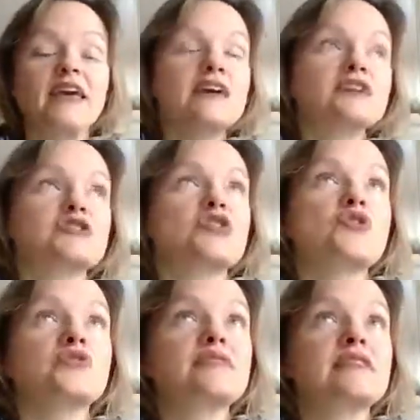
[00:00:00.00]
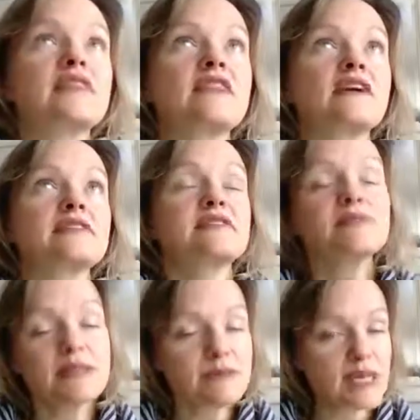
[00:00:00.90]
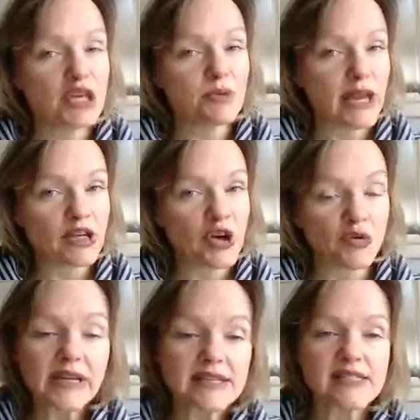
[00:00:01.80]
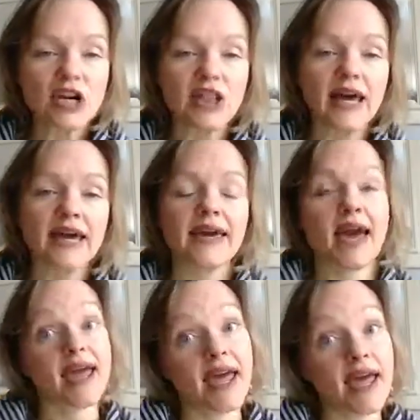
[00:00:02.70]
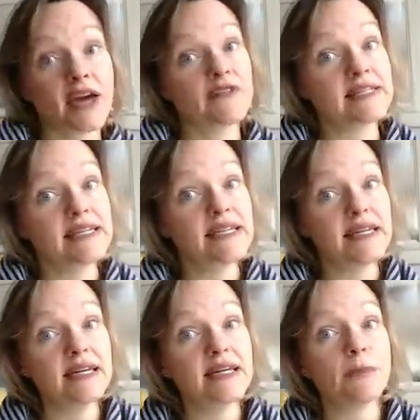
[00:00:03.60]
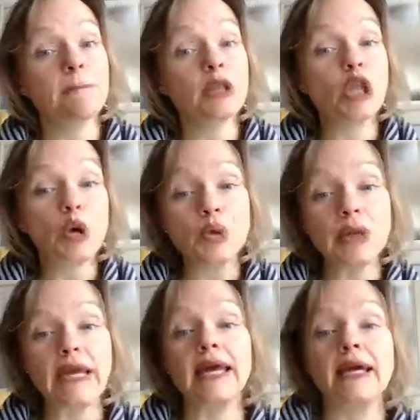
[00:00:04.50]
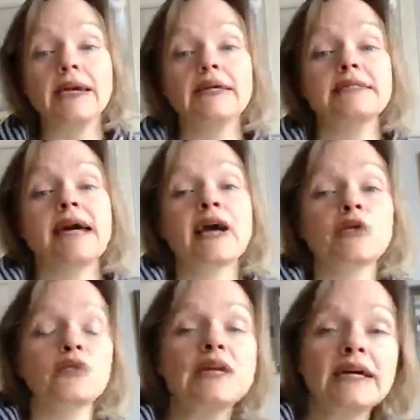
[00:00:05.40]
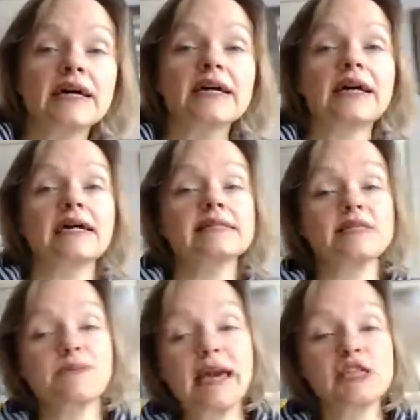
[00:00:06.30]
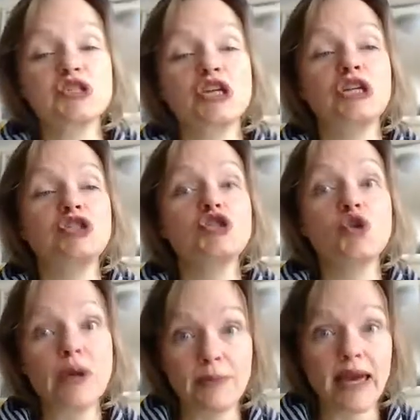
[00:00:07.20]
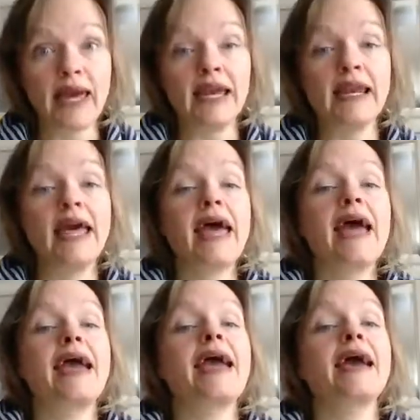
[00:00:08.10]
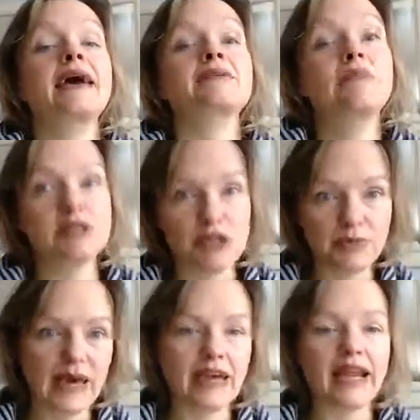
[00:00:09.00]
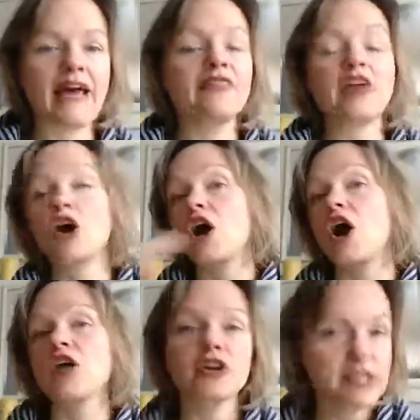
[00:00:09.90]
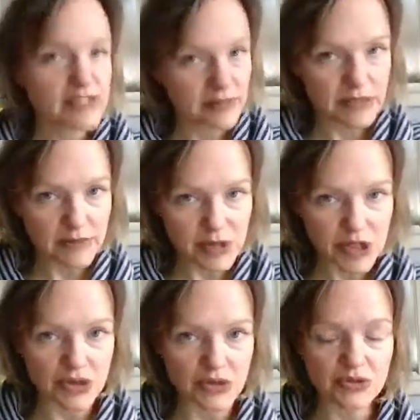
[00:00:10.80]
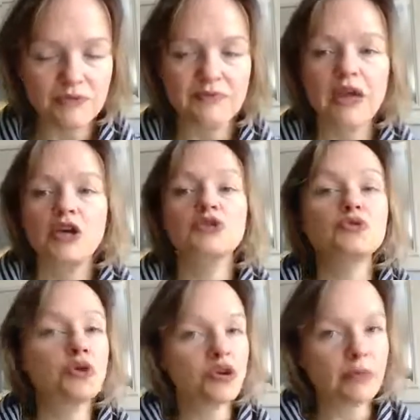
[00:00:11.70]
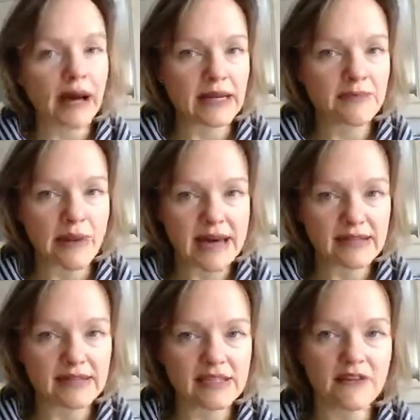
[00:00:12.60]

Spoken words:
So the symptoms that you may notice are like headache, fatigue, bloating, diarrhea, constipation, joint pain, and muscle pain. And there are other symptoms too. You know your body best.